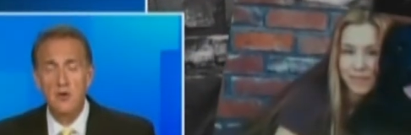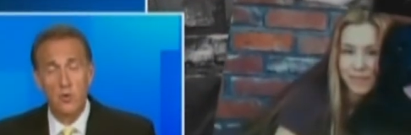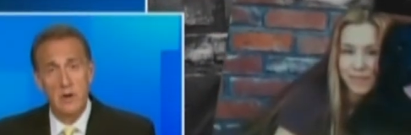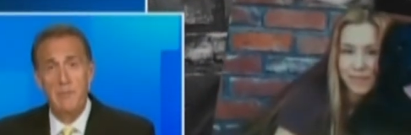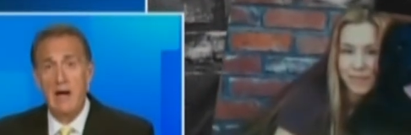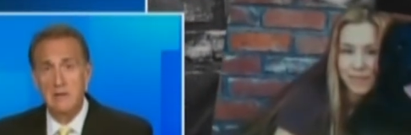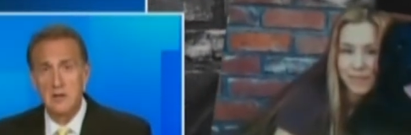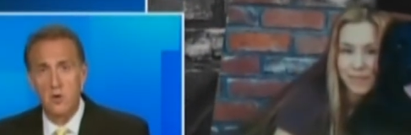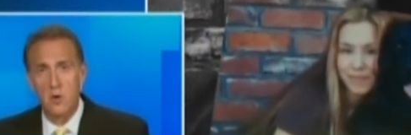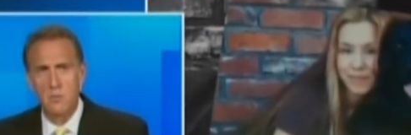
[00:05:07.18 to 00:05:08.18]
Speaker 1: to an
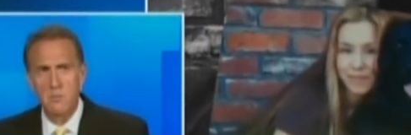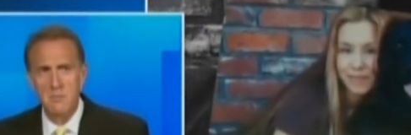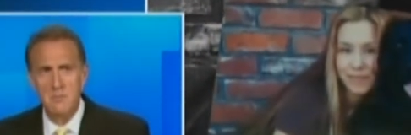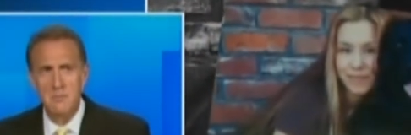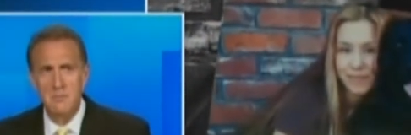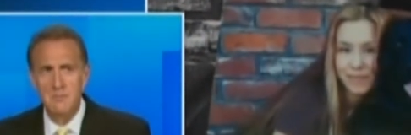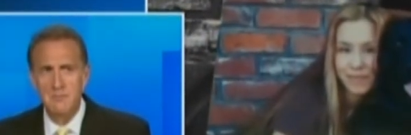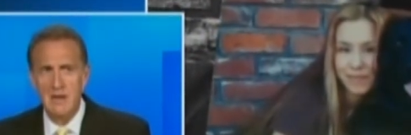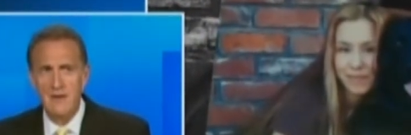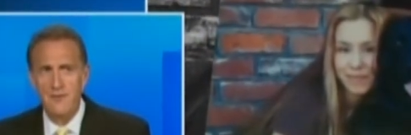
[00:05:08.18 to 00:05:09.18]
appellate court,
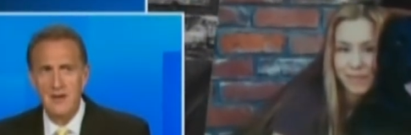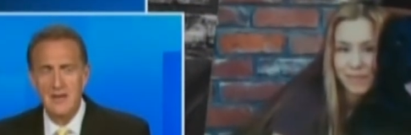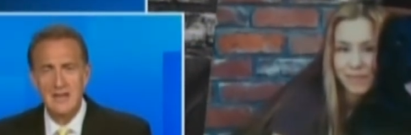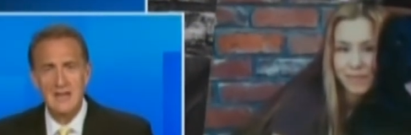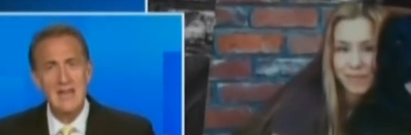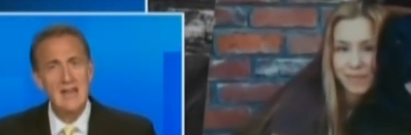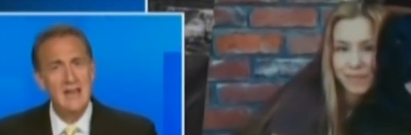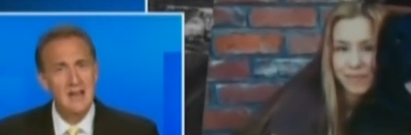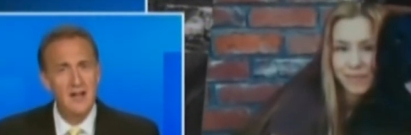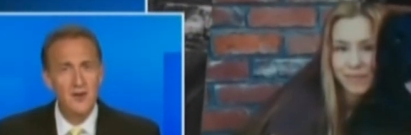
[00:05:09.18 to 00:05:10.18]
hmm, if you
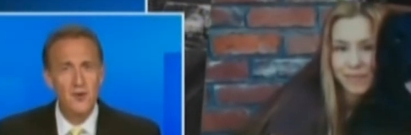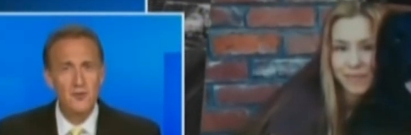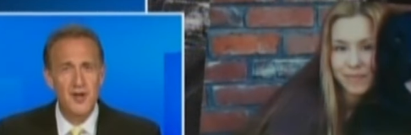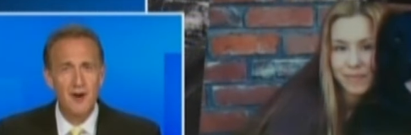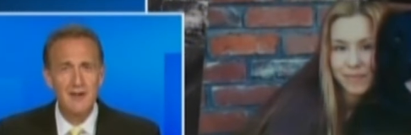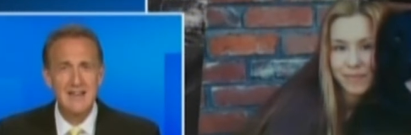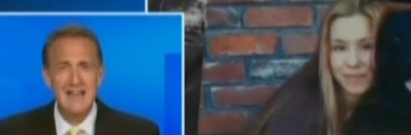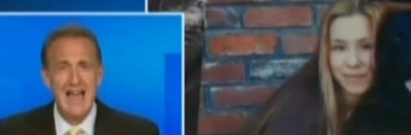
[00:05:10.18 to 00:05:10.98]
needed a new jury